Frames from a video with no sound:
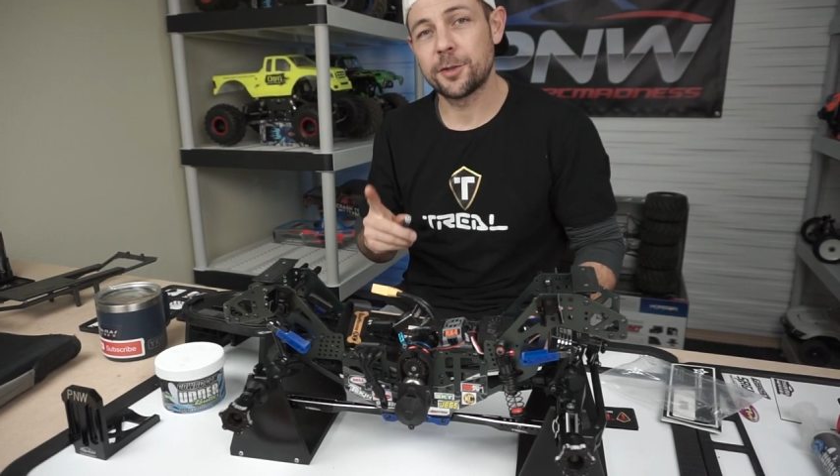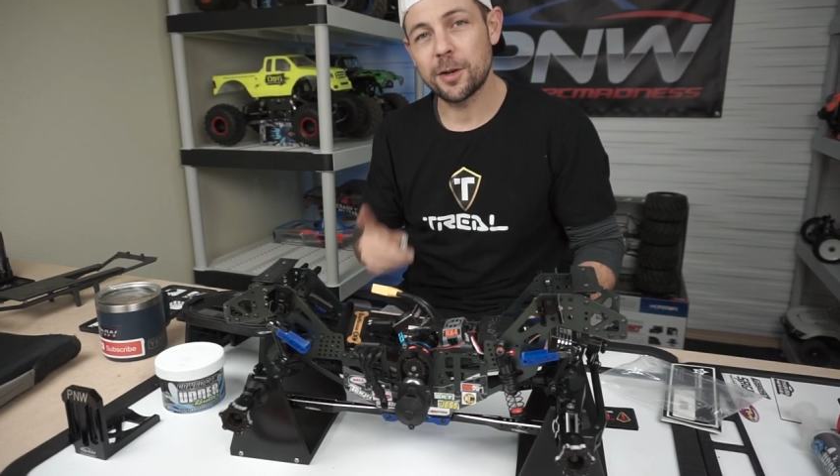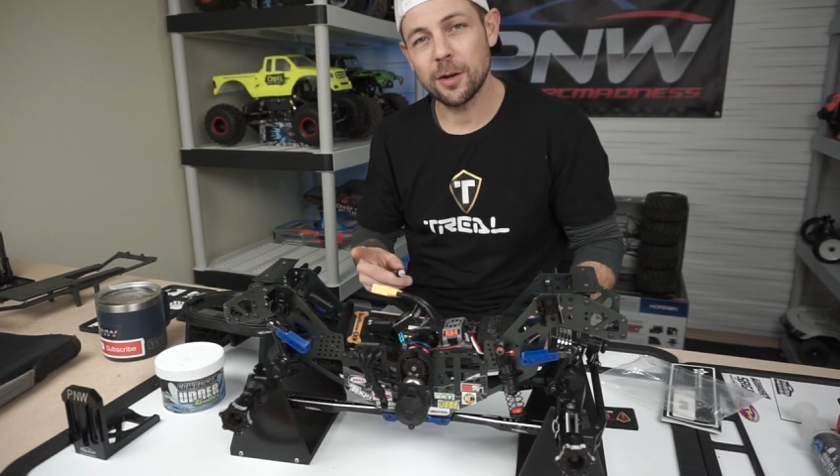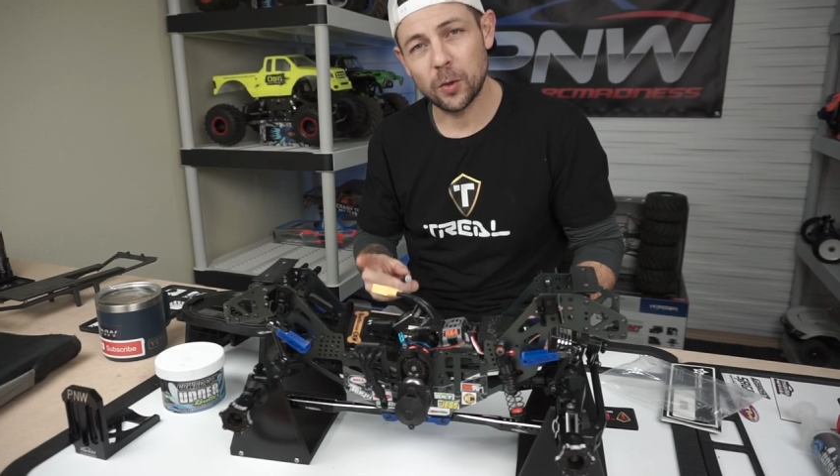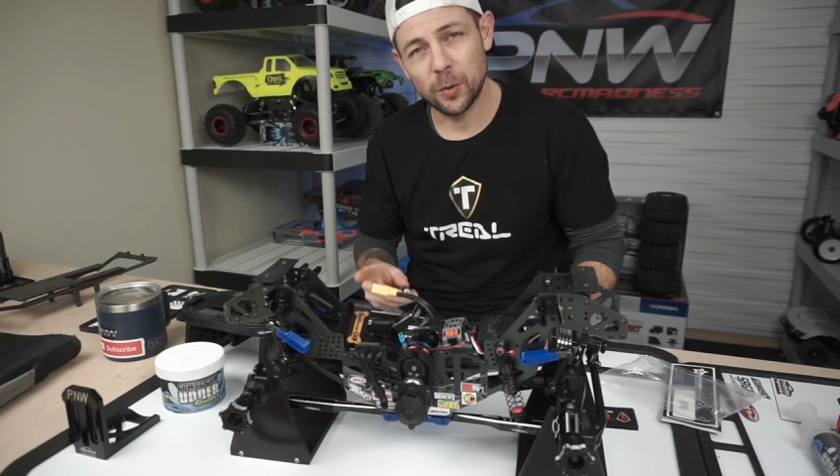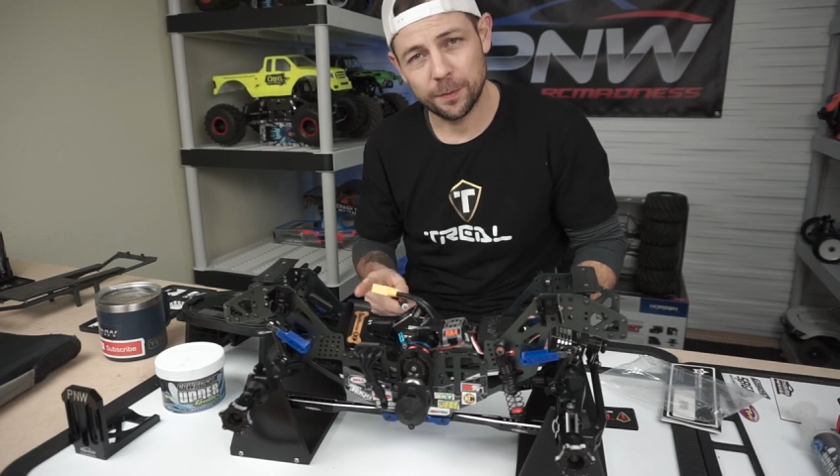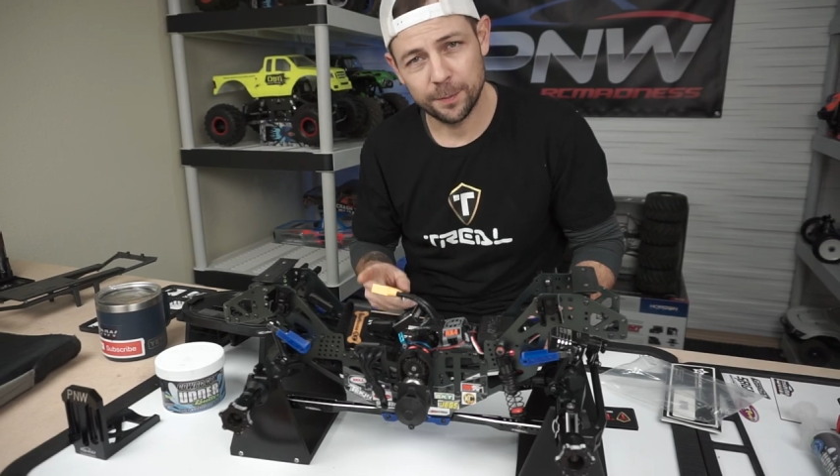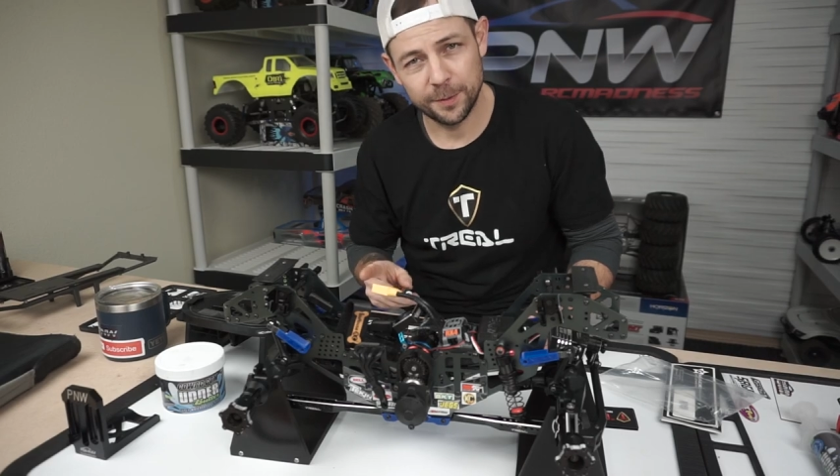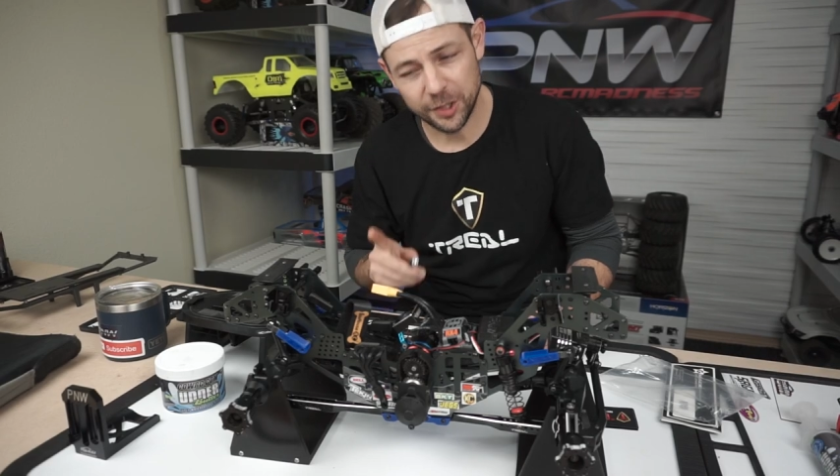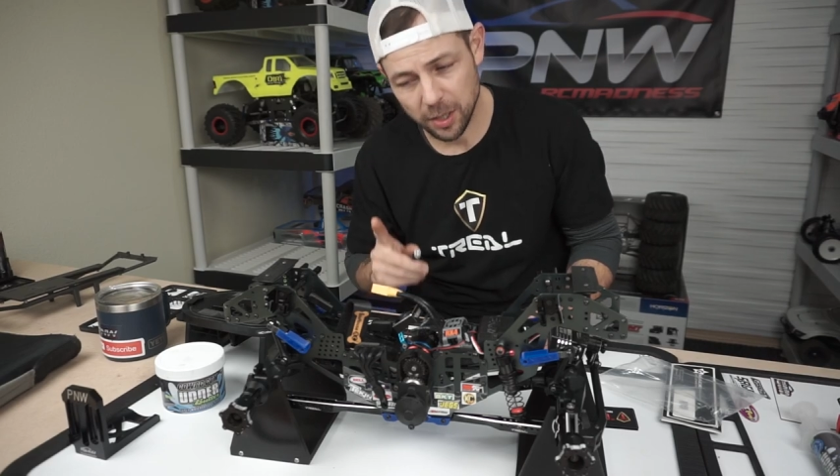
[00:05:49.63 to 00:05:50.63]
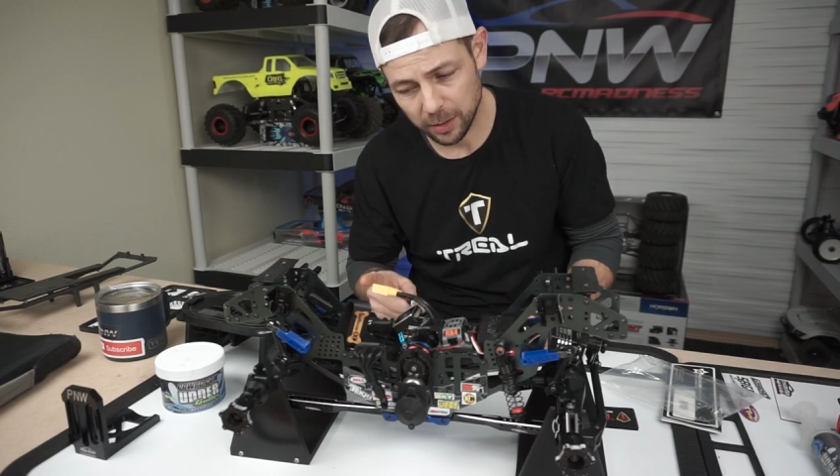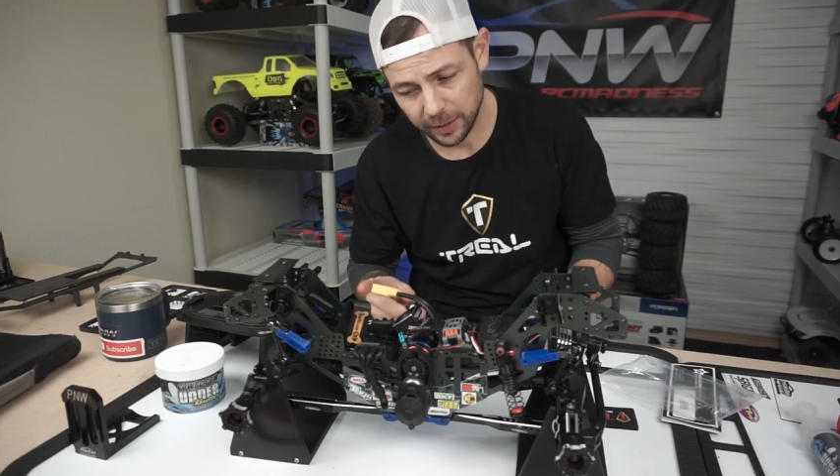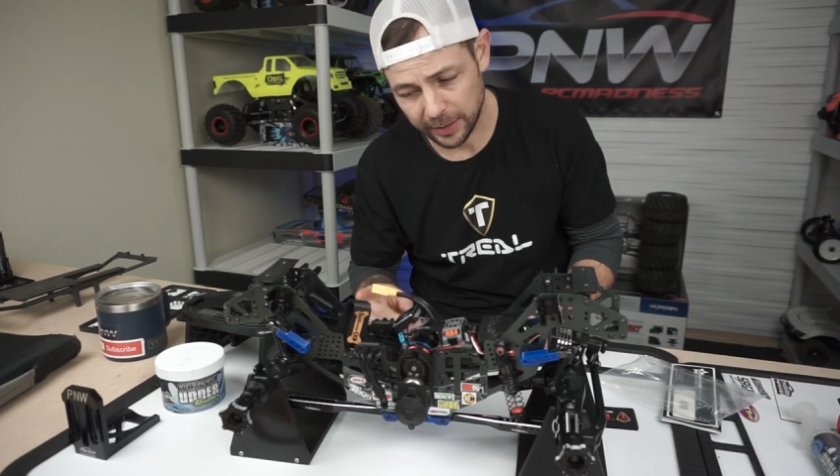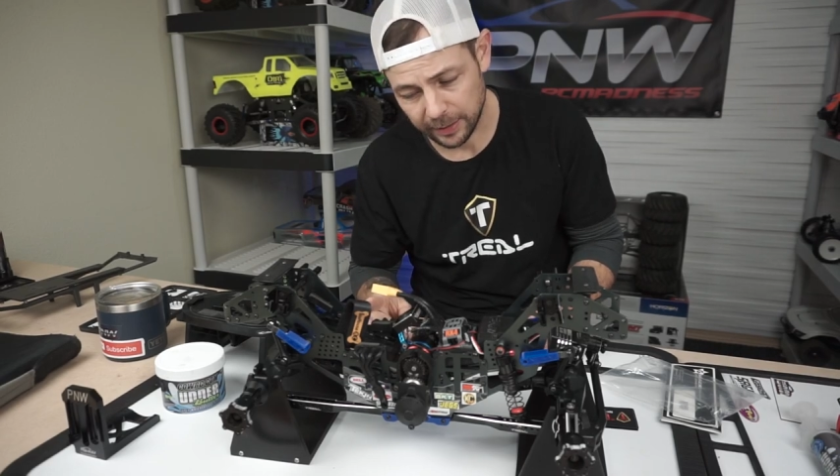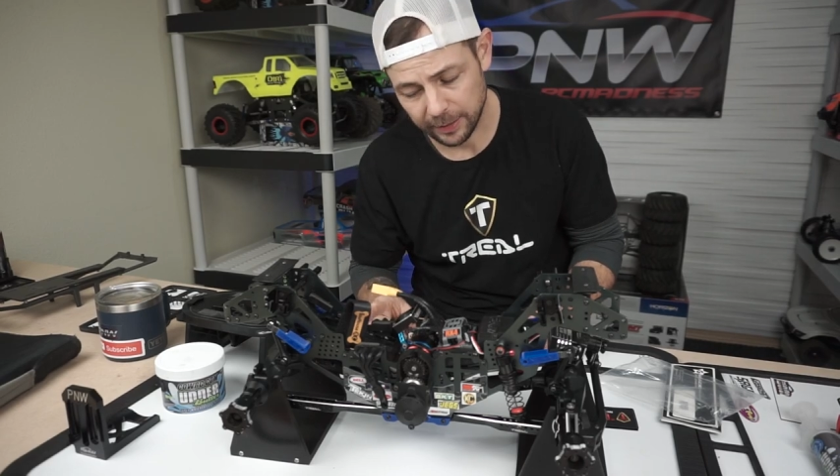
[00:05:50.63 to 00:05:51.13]
shock oil from the shock
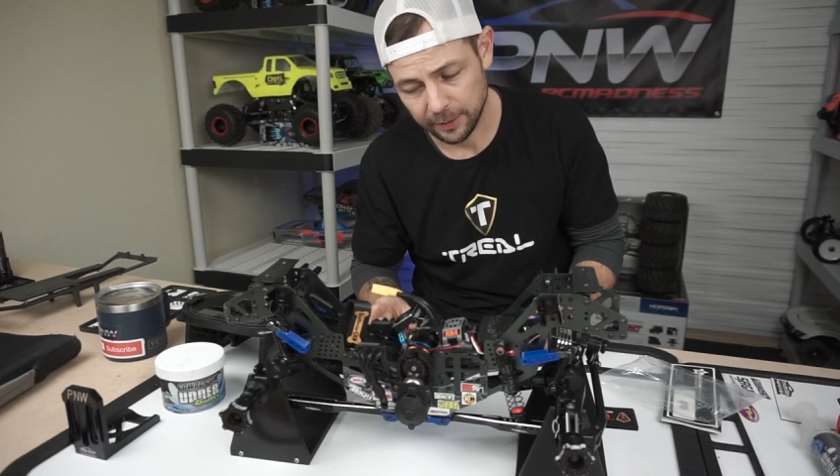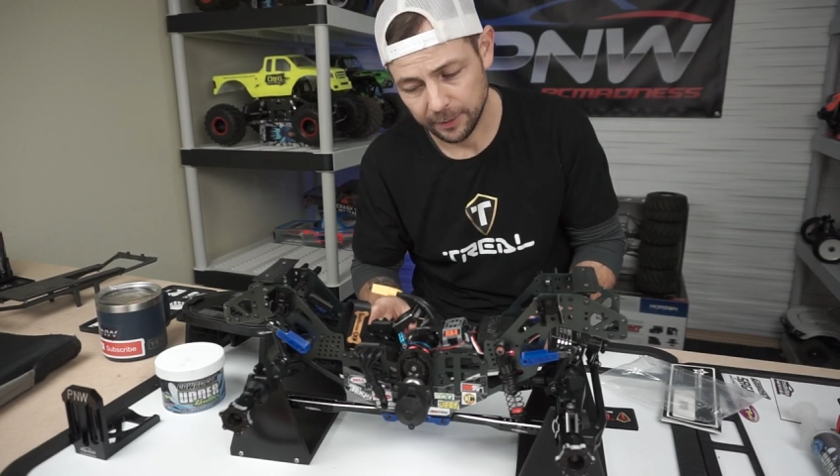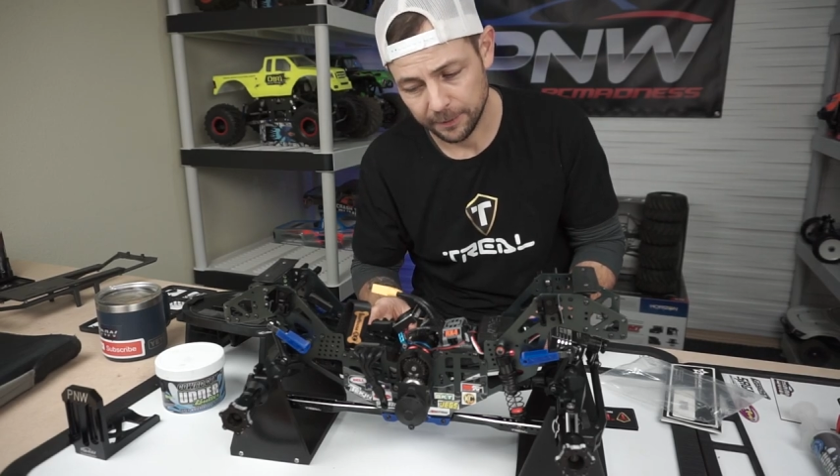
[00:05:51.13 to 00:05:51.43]
leak,